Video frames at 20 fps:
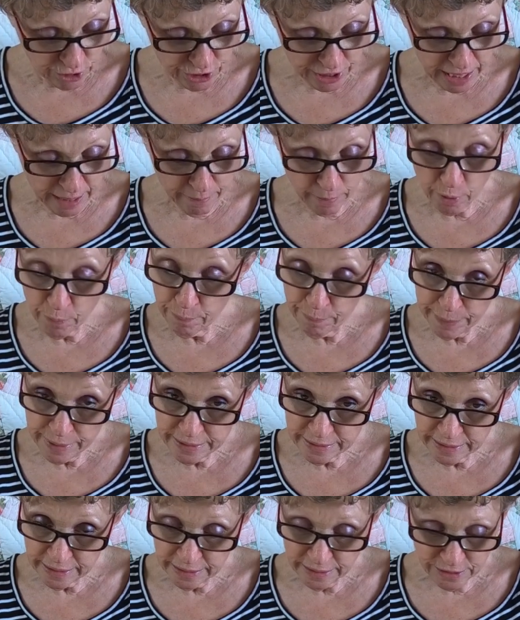Jam on
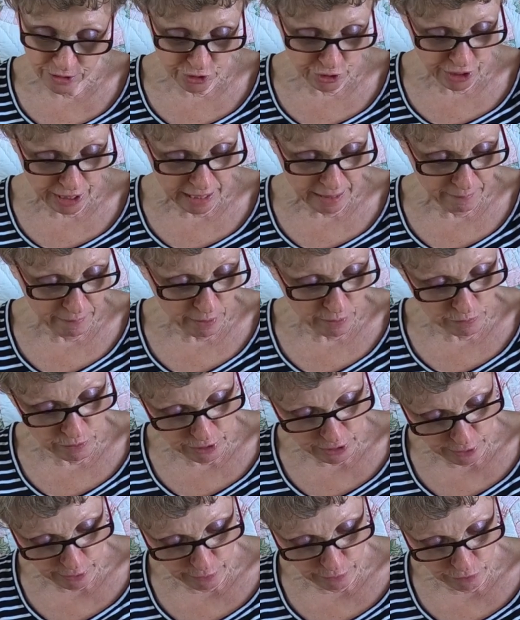biscuits, jam
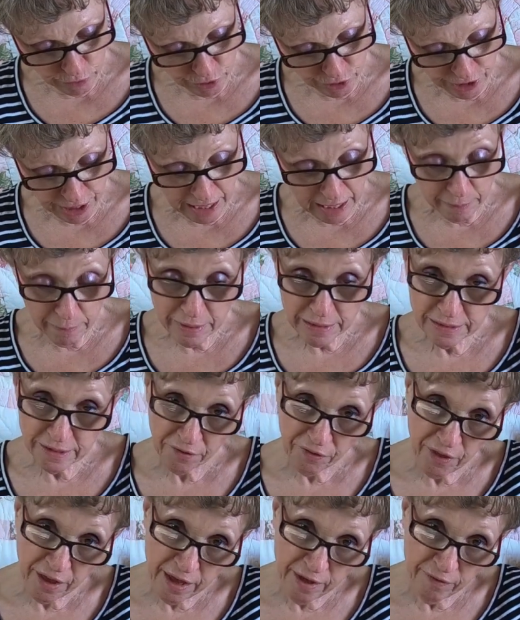on toast. Jam is
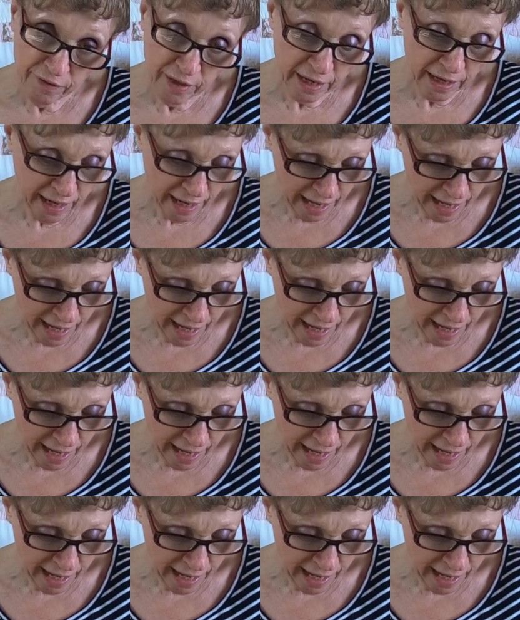the thing that